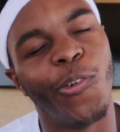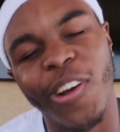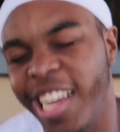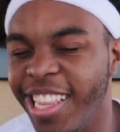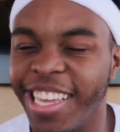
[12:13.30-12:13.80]

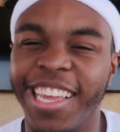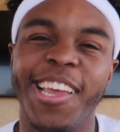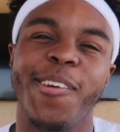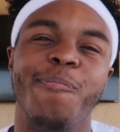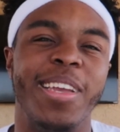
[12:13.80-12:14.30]
really
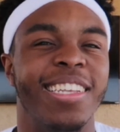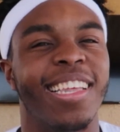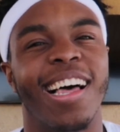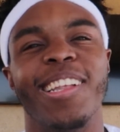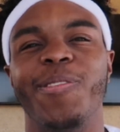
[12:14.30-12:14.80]
means
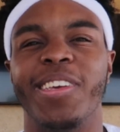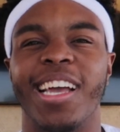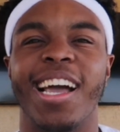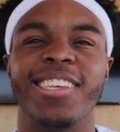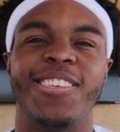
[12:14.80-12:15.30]
a lot to me,
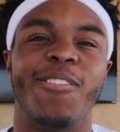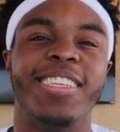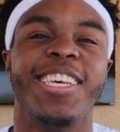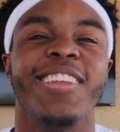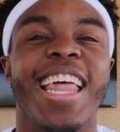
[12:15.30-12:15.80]
guys. So
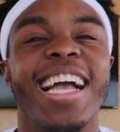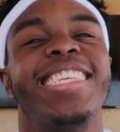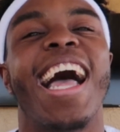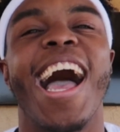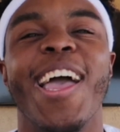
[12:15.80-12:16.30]
until
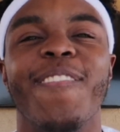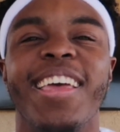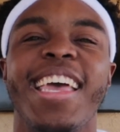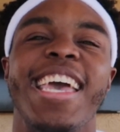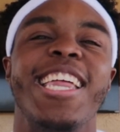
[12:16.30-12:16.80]
next time,
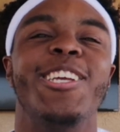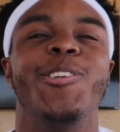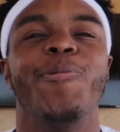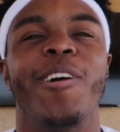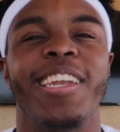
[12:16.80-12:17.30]
it is
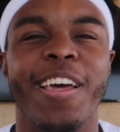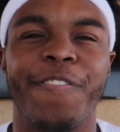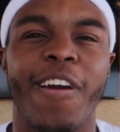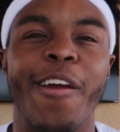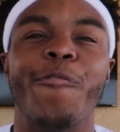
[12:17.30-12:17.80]
your boy
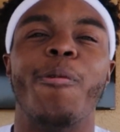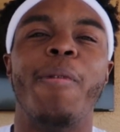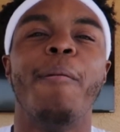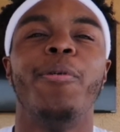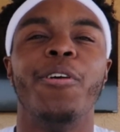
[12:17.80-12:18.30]
NEPHRITE.
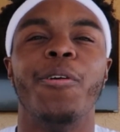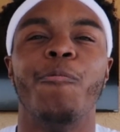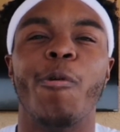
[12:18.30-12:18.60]
Remember,